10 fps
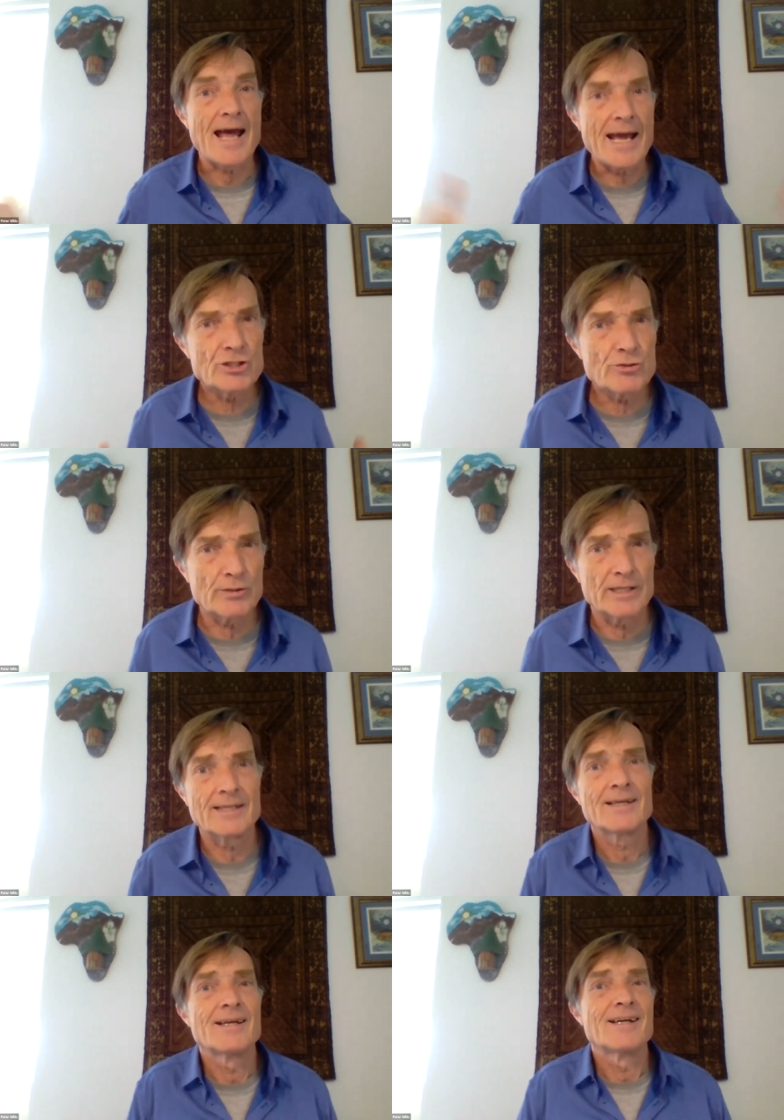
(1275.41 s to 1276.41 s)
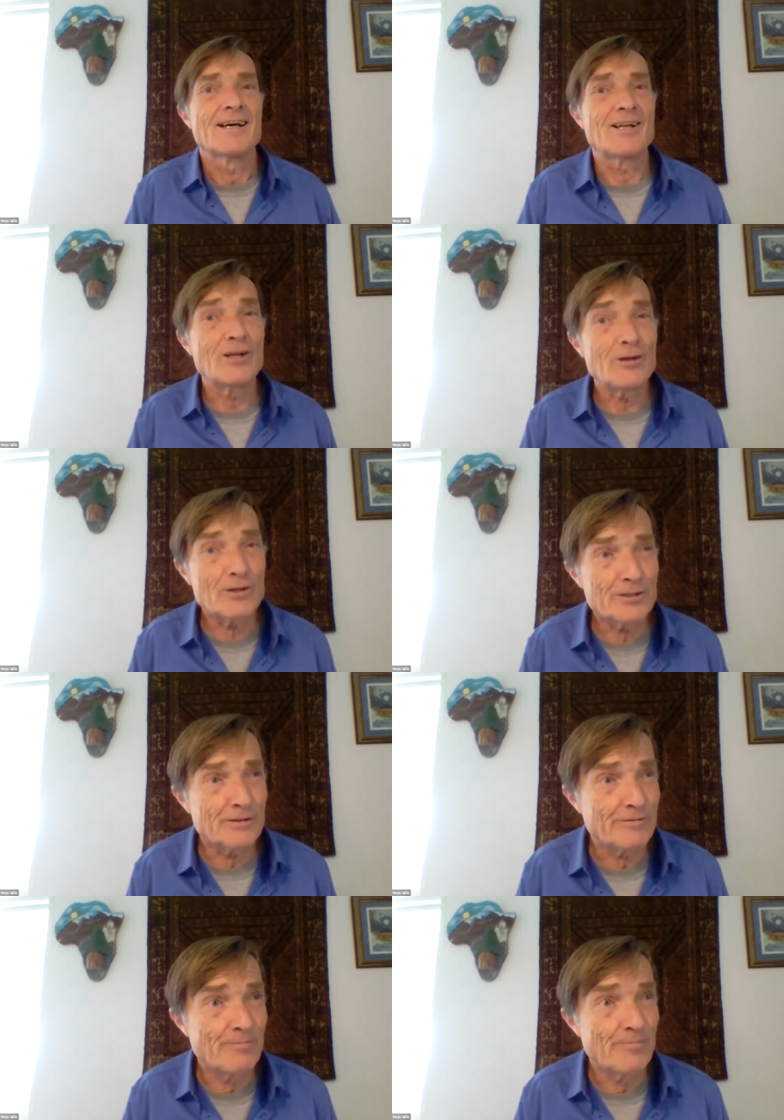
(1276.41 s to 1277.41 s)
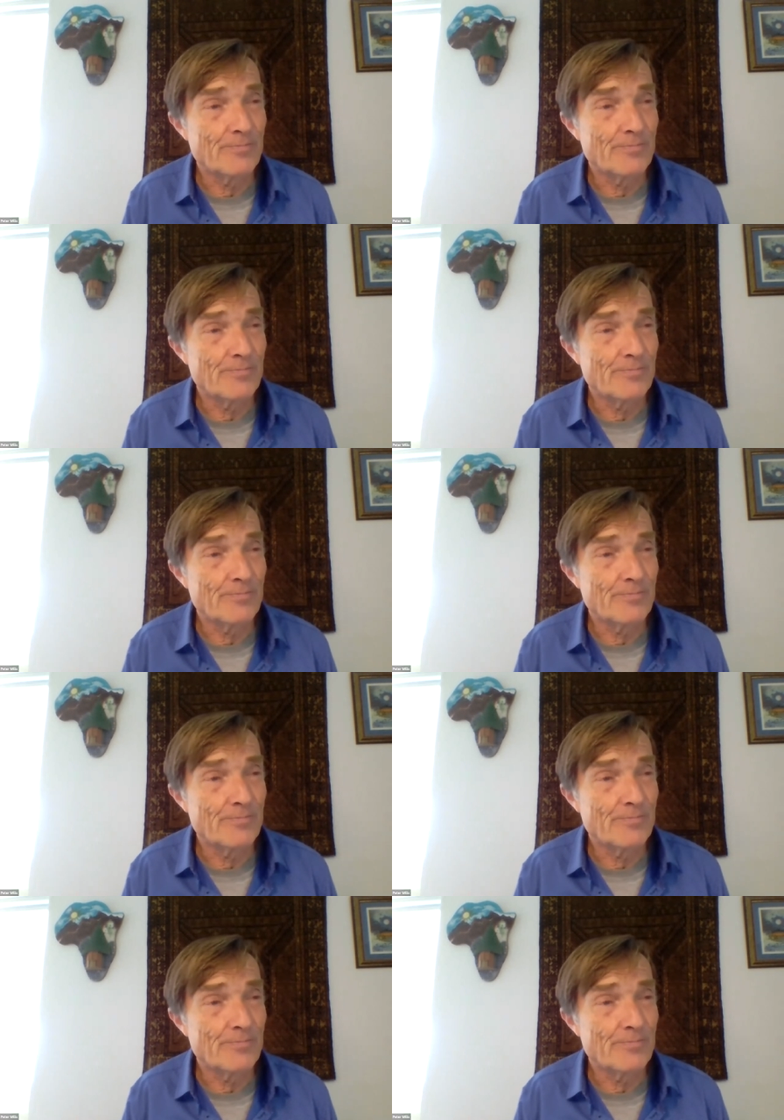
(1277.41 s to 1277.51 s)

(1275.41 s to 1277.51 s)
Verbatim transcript: Actually, a lot of